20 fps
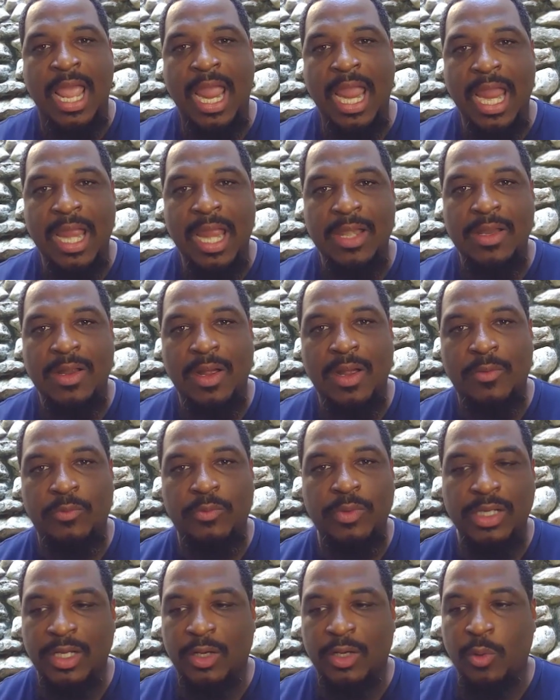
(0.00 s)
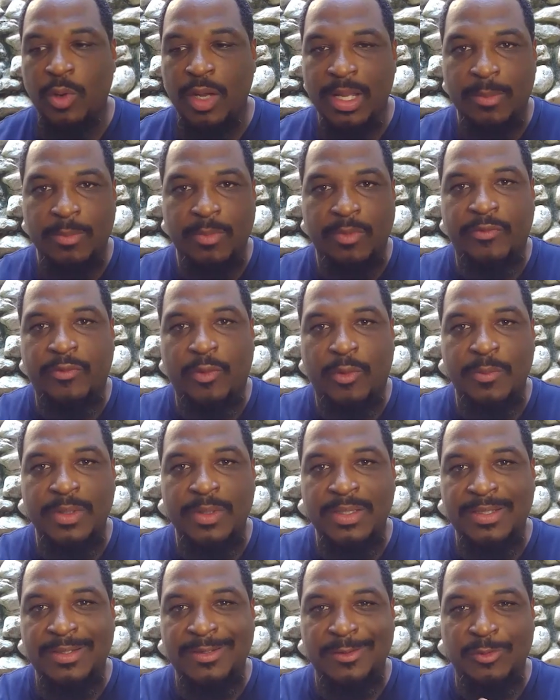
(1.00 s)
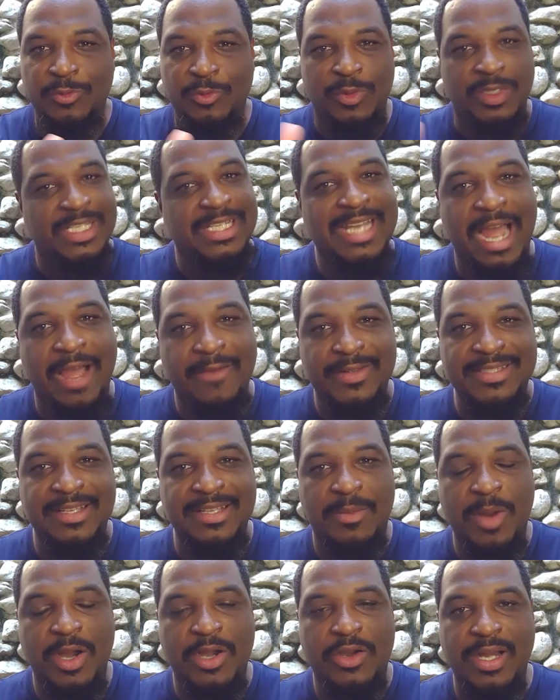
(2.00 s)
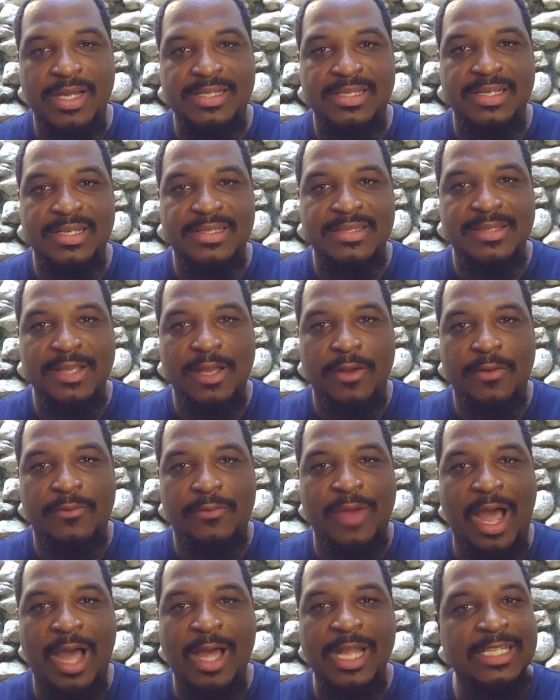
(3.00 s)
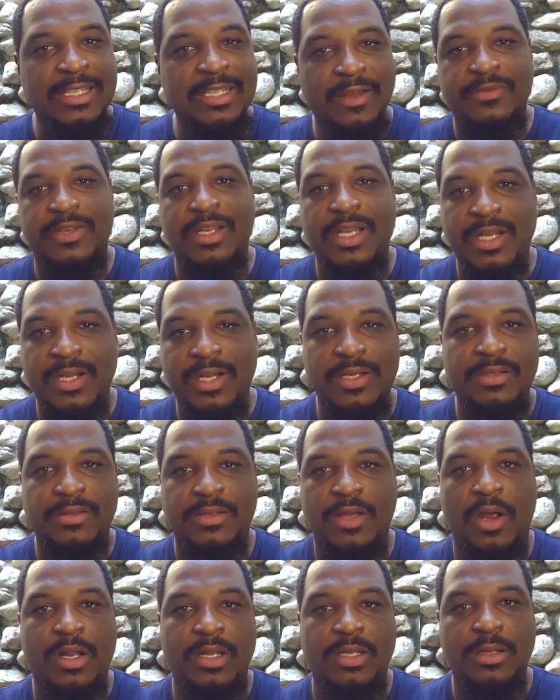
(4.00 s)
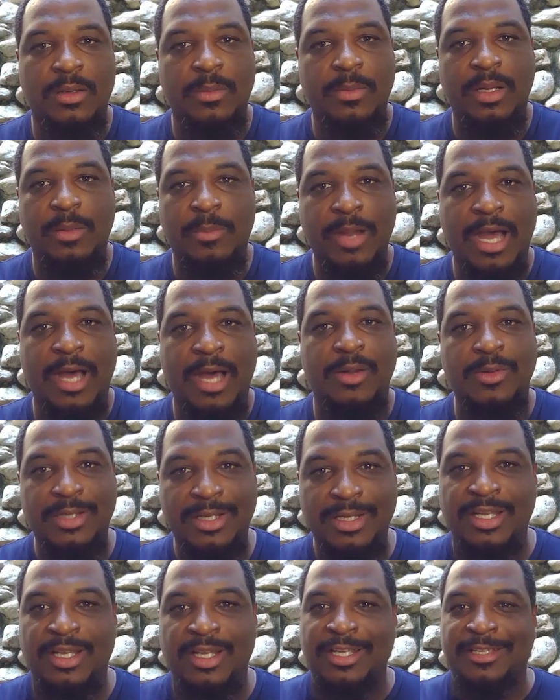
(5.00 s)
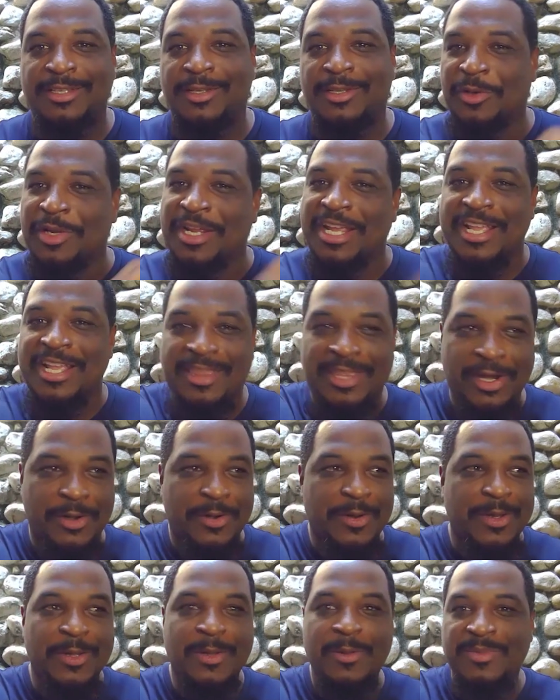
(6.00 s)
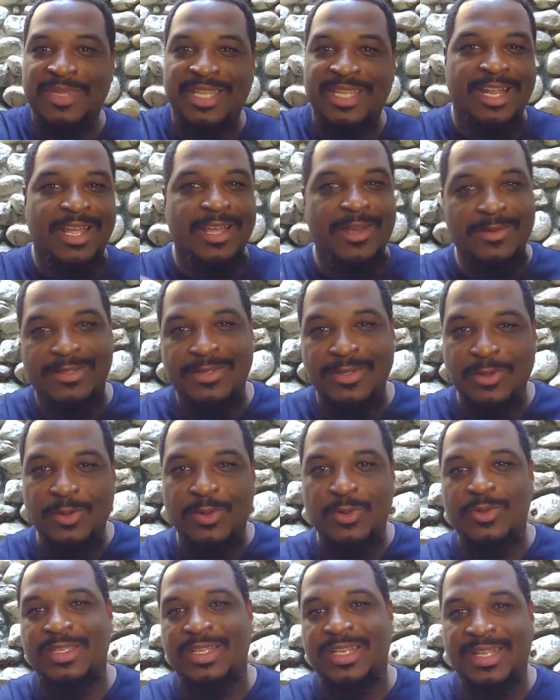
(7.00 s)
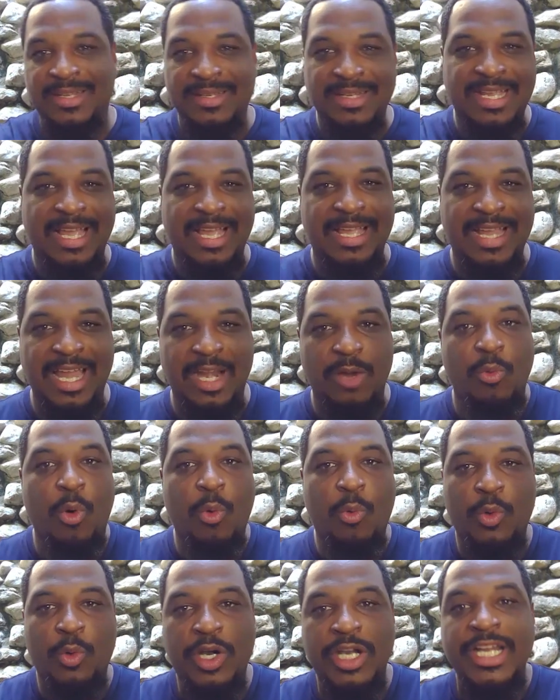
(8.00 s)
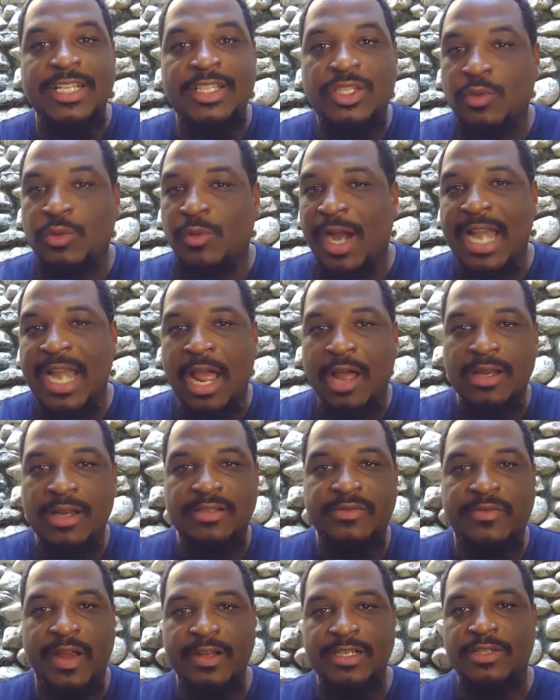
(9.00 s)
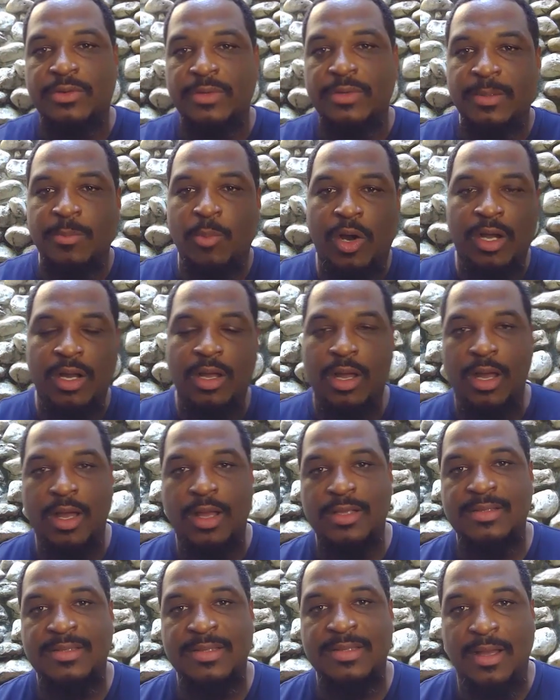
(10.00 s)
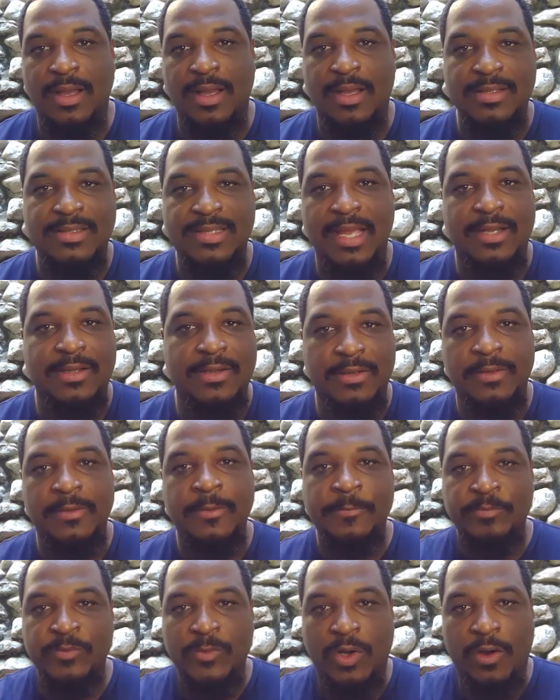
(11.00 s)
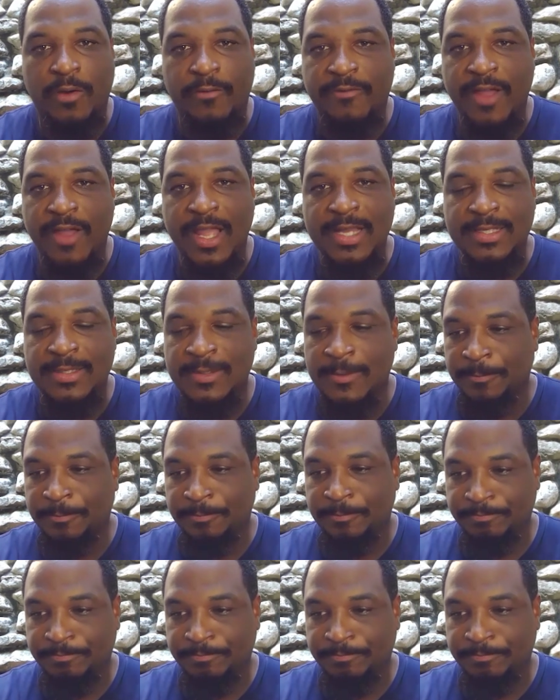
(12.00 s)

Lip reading: And really quick, before we really dive into the migration itself, I'd love to hear you talk a little bit about, the Ethereum, then the L2s, and then kind of what we're into right now in this phase 3 sector or phase.